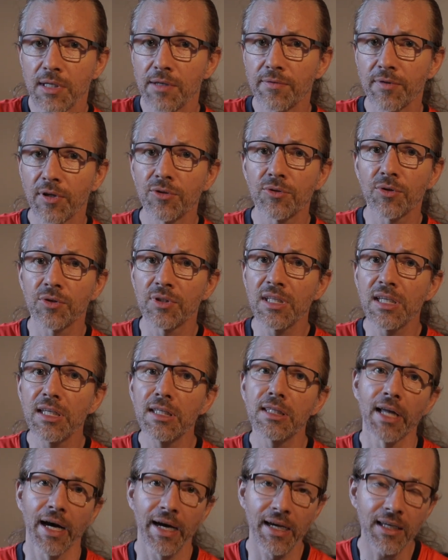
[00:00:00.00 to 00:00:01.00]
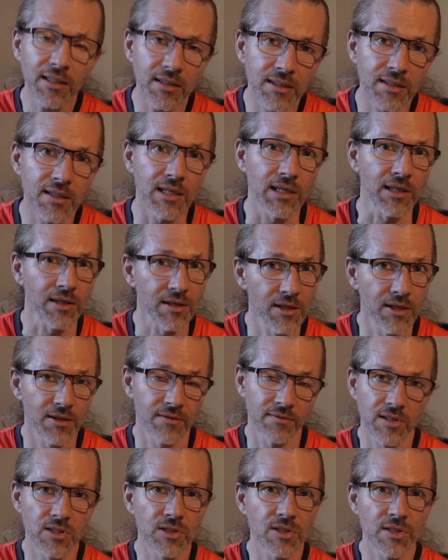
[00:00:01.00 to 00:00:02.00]
Even the D90,
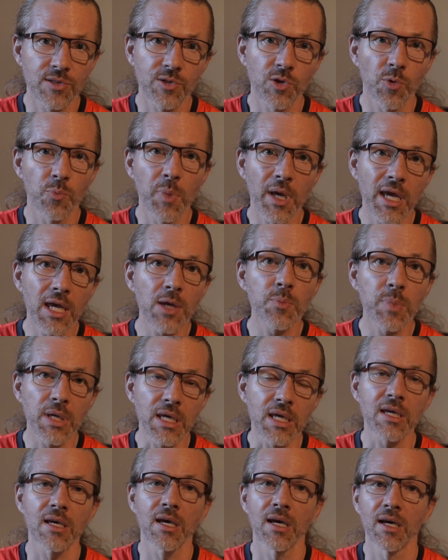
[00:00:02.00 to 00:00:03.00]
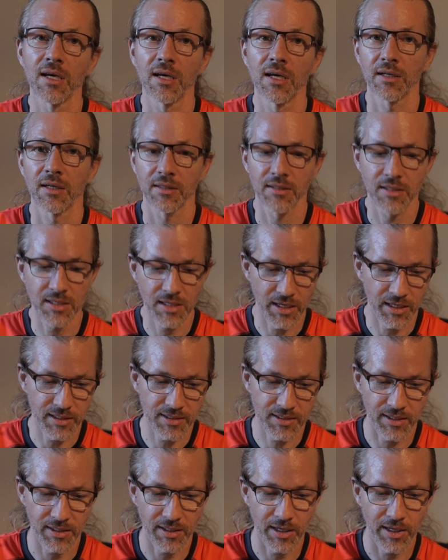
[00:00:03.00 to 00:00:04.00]
which is the baby
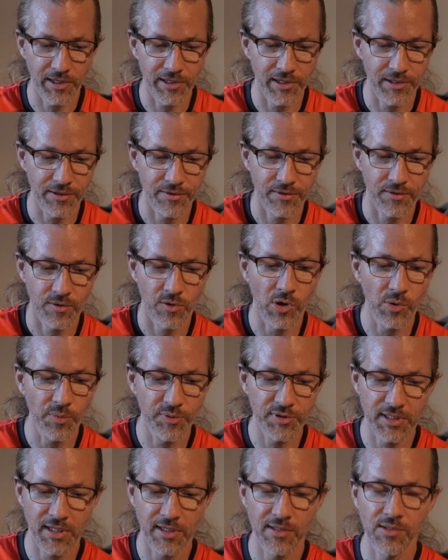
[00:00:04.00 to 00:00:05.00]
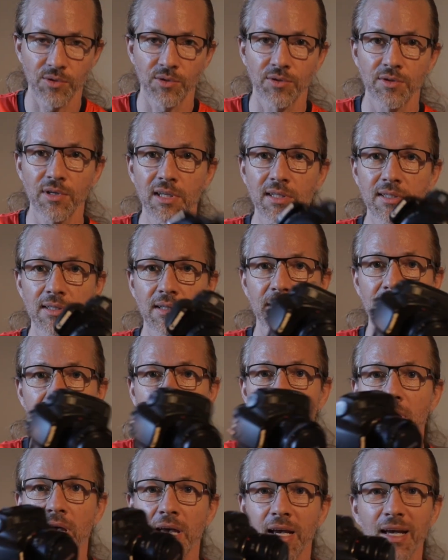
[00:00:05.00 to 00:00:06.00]
DSLR, crop sensor
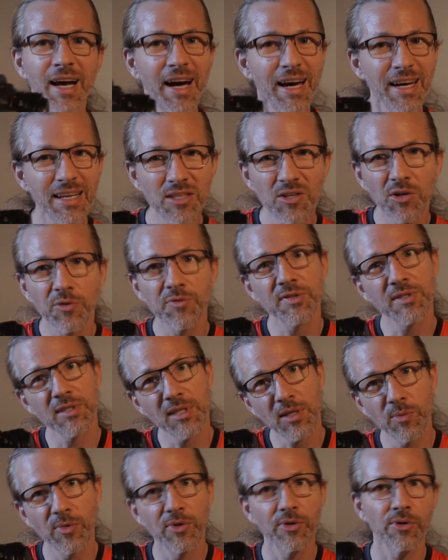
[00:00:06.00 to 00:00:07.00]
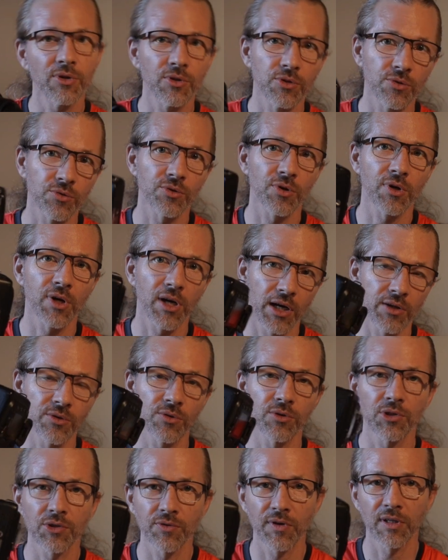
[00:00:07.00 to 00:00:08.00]
DSLR, kind of similar to the
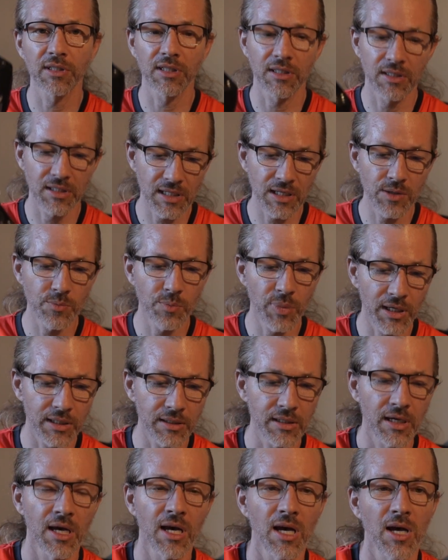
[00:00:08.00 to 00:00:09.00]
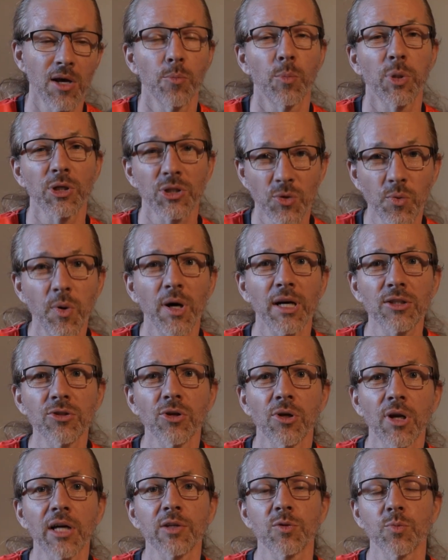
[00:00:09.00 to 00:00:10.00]
Canon 20D, but quite
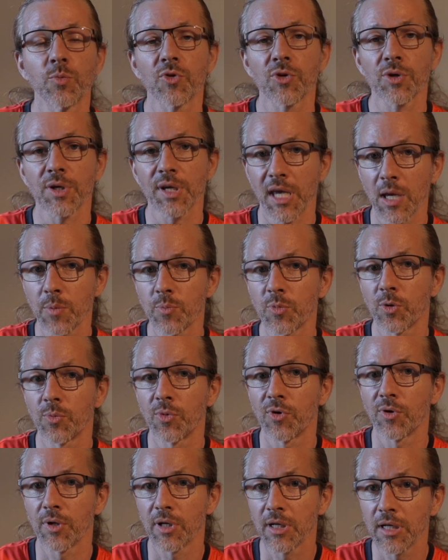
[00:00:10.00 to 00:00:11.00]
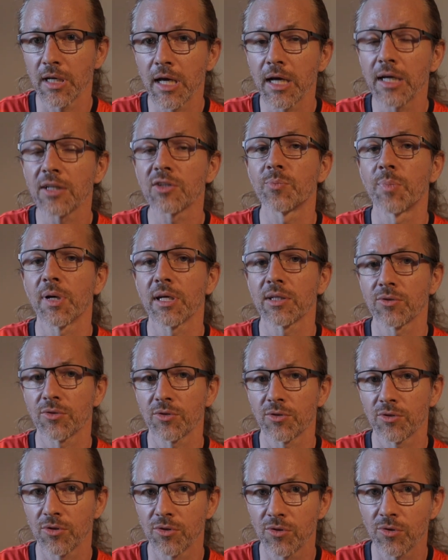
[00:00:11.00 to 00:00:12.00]
a lot more capable, a lot
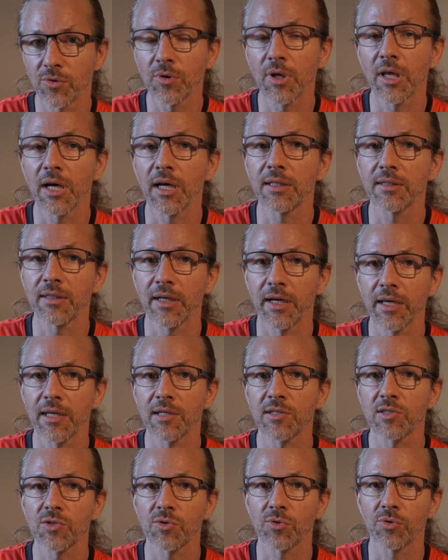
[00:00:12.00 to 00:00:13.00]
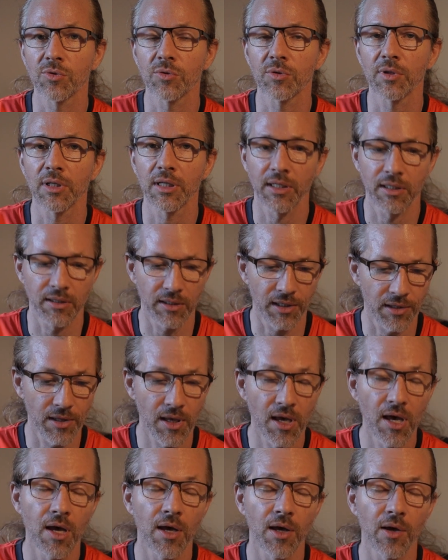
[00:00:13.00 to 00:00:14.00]
better low light ISO and
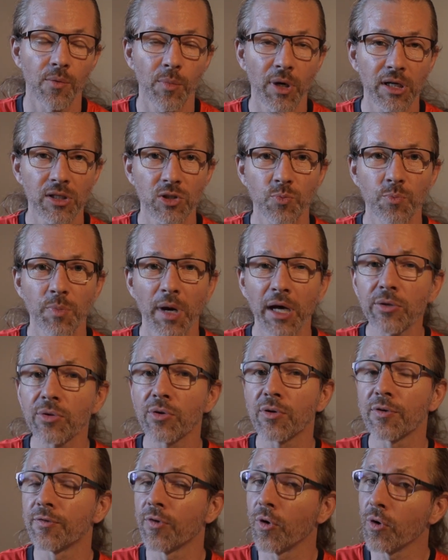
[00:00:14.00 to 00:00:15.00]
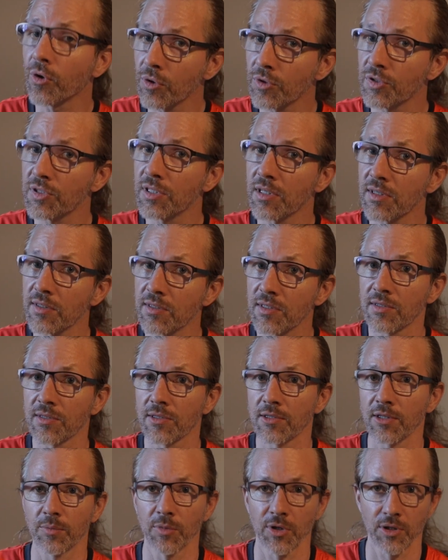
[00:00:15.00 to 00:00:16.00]
much better focusing
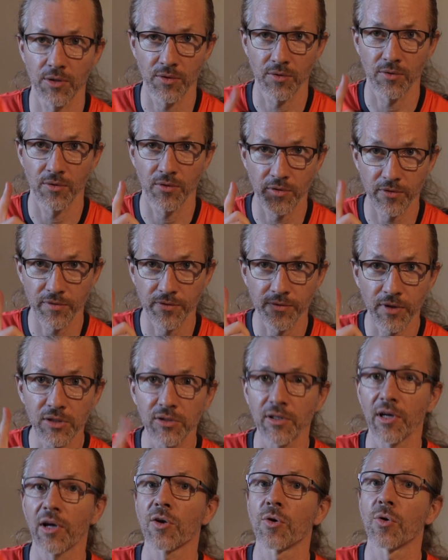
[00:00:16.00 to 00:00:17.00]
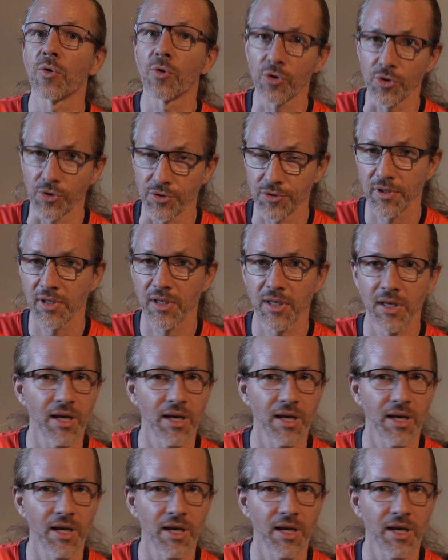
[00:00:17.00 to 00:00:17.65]
system of what I heard.